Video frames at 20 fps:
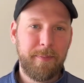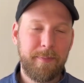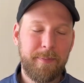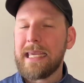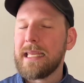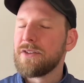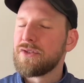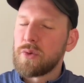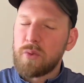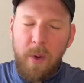
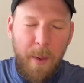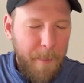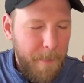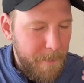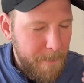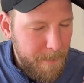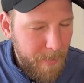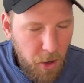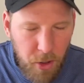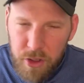It's
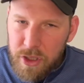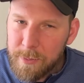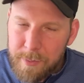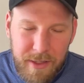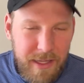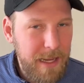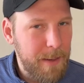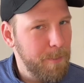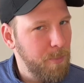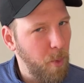remarkably
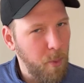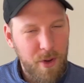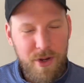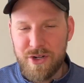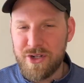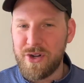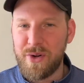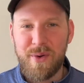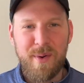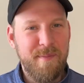important
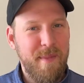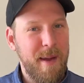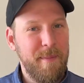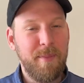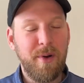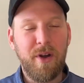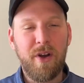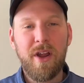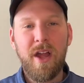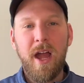to
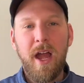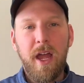remember